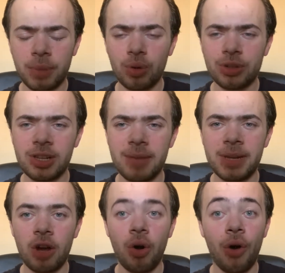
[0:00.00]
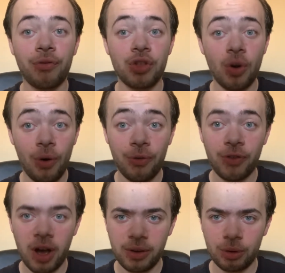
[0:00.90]
But also let me know of your
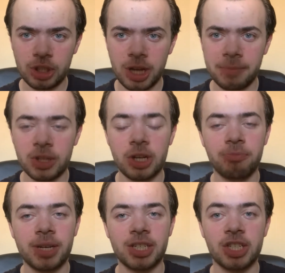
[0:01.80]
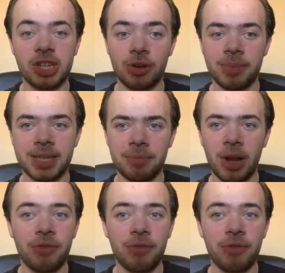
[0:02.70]
final championship predictions in the comments down below.